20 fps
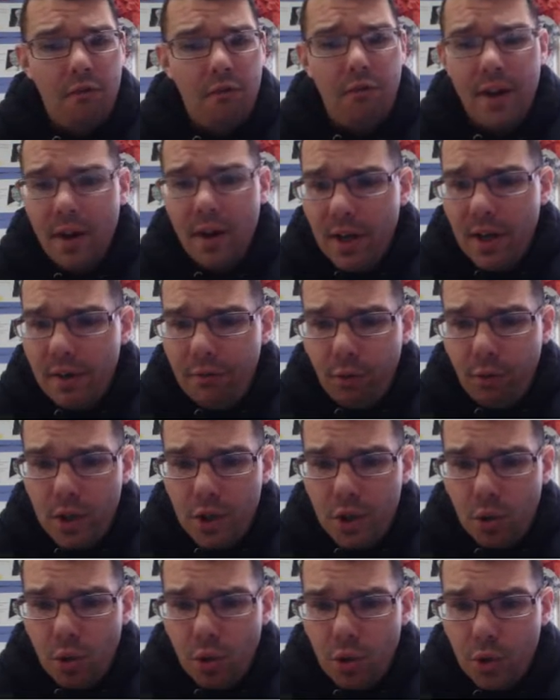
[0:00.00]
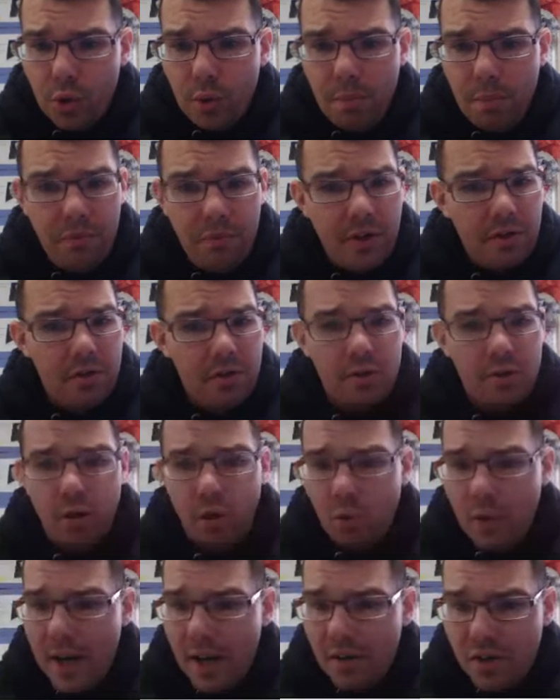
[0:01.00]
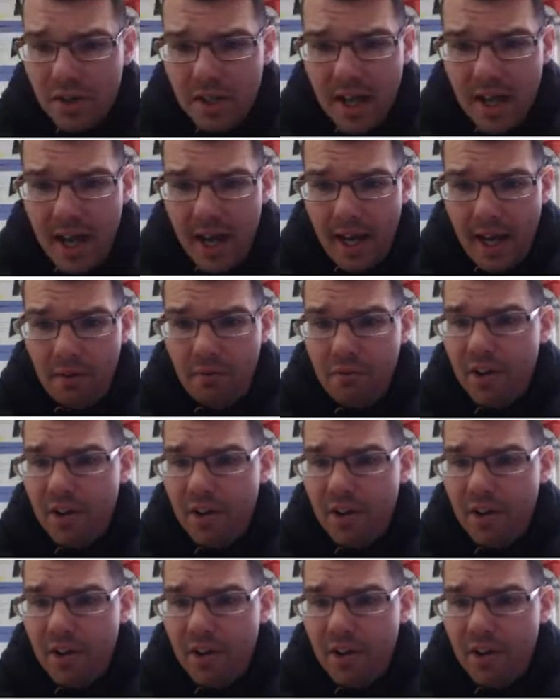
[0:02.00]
Very influential group. They're still around today,